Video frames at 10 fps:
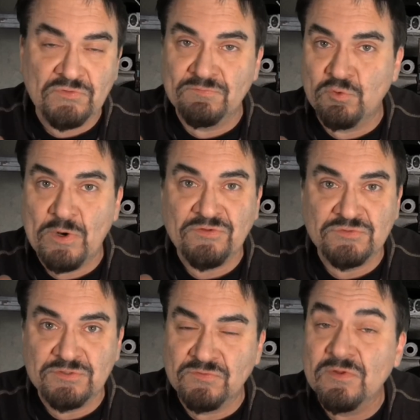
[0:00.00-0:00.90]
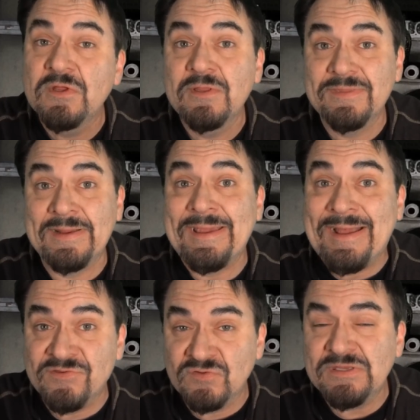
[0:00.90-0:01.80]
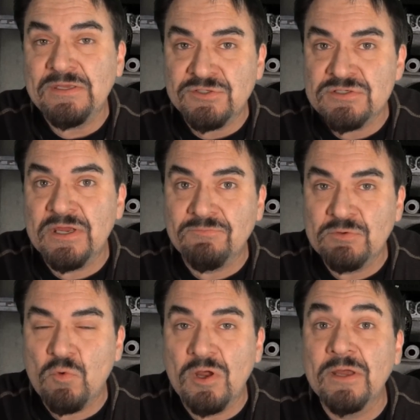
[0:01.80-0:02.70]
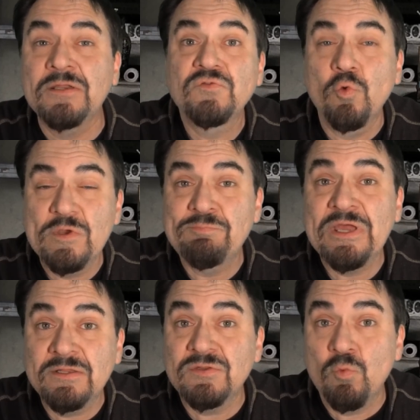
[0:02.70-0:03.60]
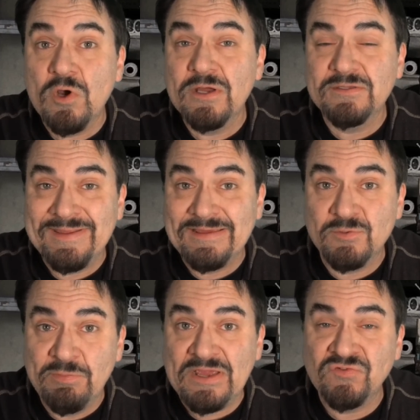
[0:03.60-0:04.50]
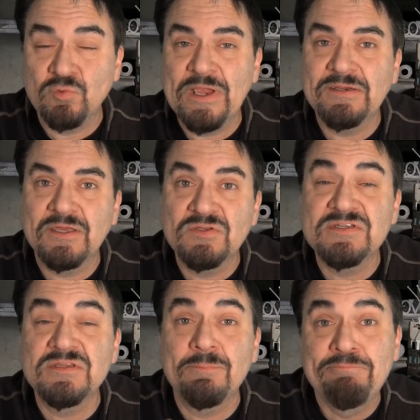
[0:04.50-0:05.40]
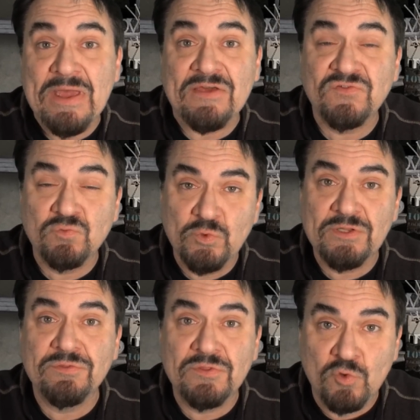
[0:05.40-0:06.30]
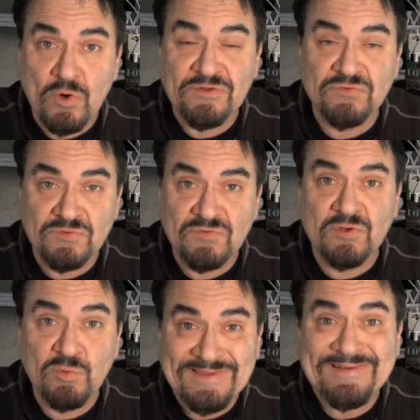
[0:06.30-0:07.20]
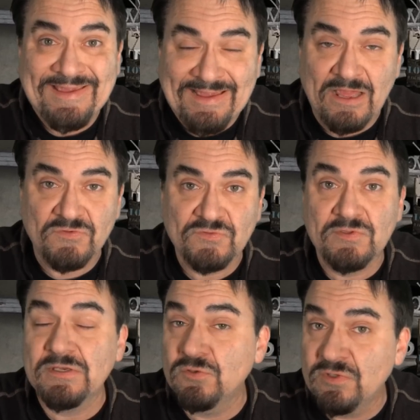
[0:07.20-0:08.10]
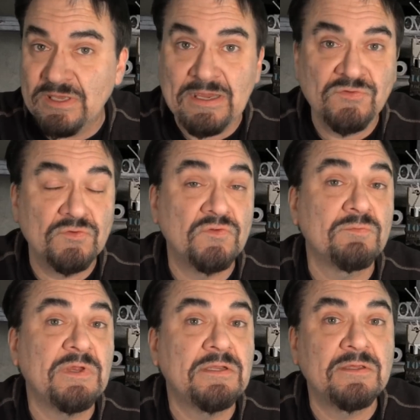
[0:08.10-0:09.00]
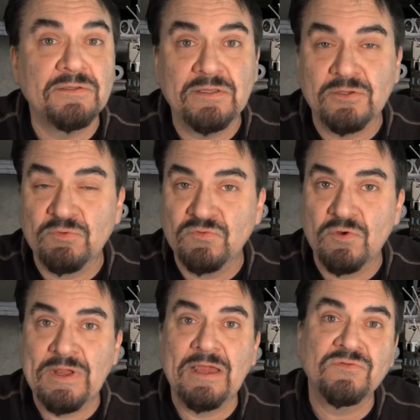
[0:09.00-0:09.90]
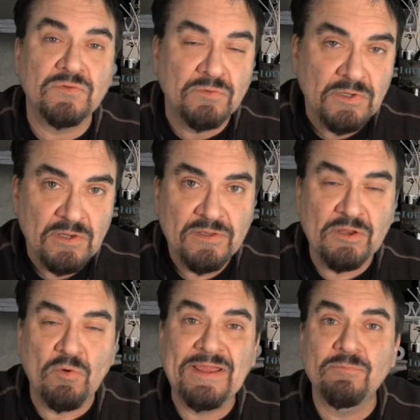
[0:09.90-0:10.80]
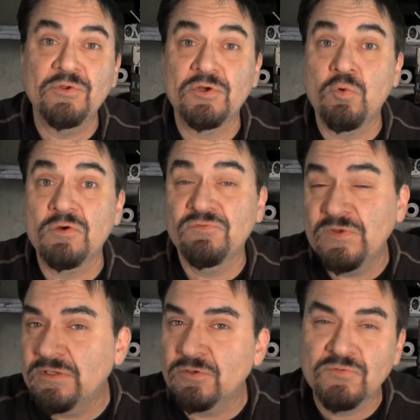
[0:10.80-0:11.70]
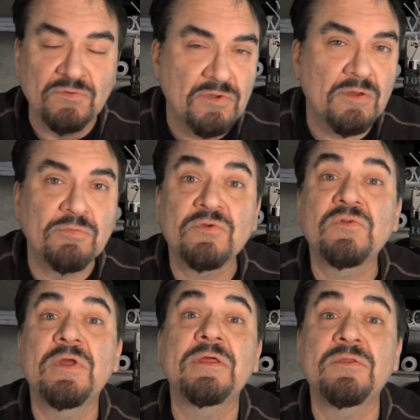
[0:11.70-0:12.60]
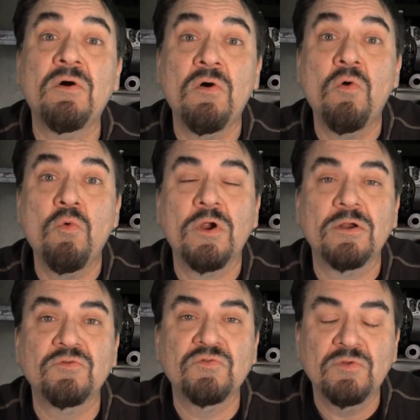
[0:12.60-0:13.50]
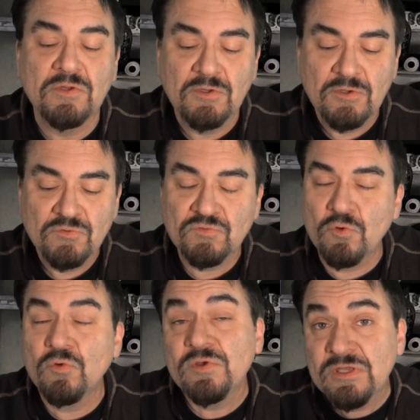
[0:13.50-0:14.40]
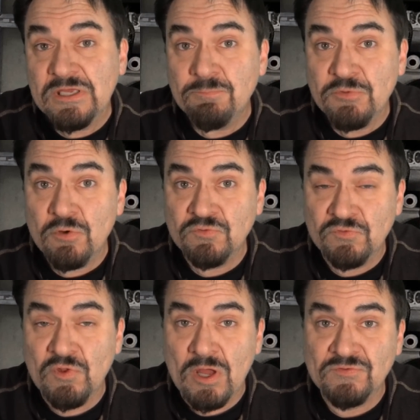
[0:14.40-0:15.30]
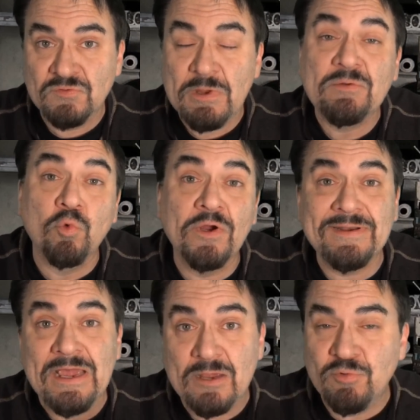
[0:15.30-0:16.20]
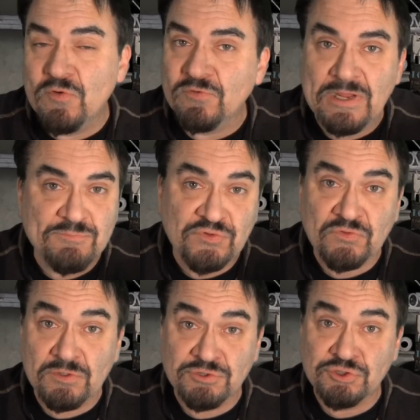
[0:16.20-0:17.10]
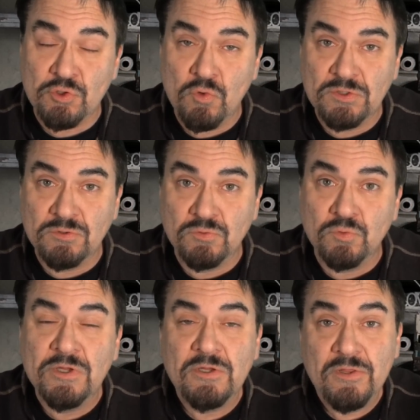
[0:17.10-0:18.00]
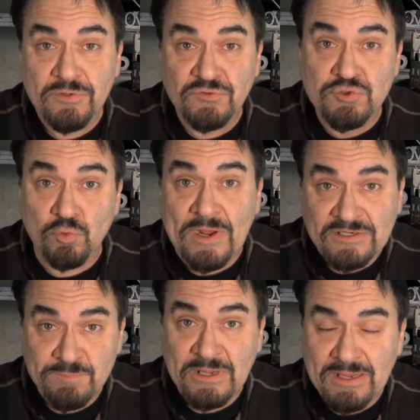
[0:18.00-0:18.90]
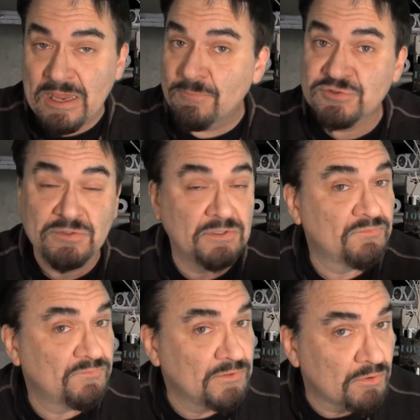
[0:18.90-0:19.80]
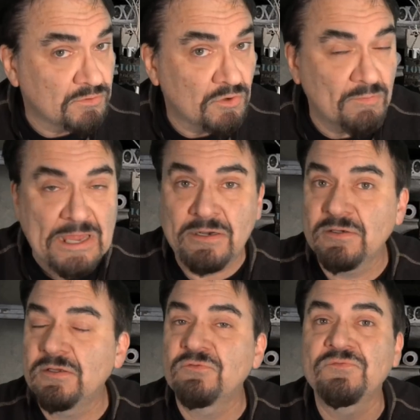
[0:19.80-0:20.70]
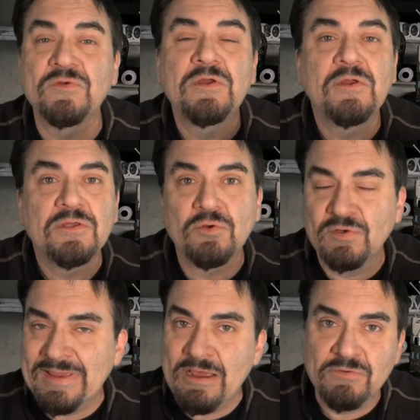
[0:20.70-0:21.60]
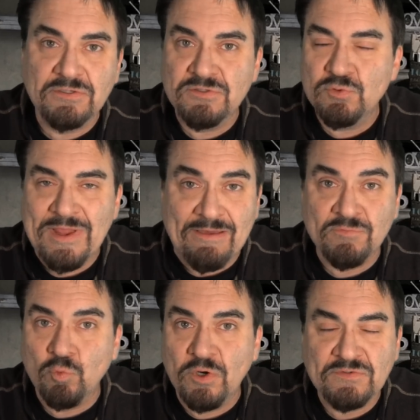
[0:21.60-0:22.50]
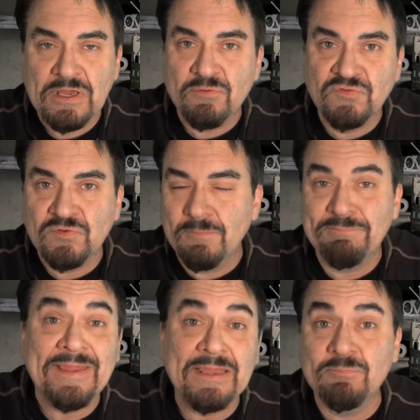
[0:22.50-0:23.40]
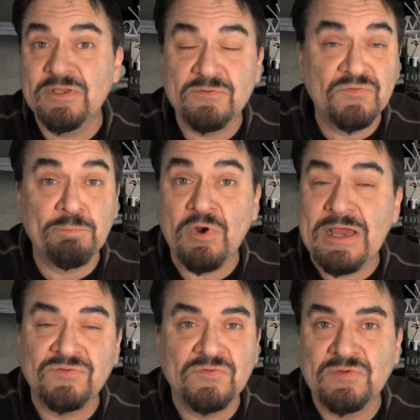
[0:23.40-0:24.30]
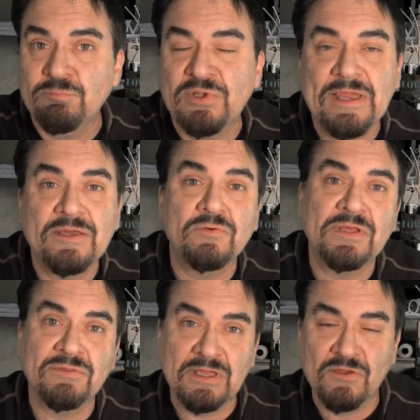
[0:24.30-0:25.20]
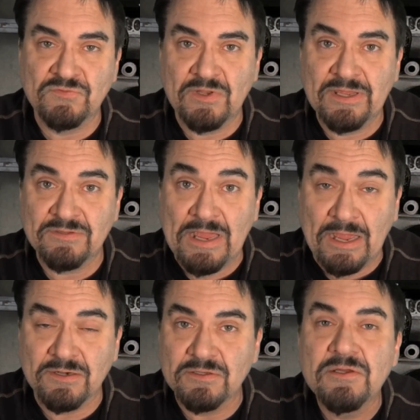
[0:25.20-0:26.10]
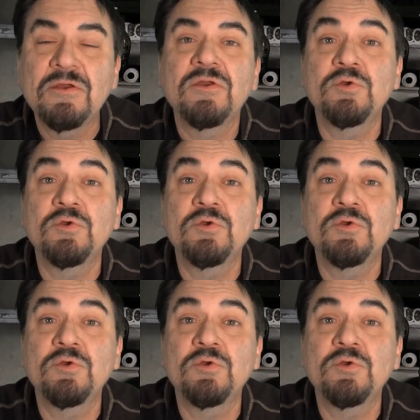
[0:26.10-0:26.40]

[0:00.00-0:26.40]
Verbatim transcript: list of questions that I asked each and every one. So we picked the one that had the best rating and did the best with the questions that we had asked. They knew the answers immediately. There was no hassle. They were able to quote figures and numbers and the whole works. So keep those thoughts in mind. We're going to hop over, and I'm just going to show you the direct pay option if you don't know about it, if your accountant and you haven't worked out some payment processing plan or anything else like that.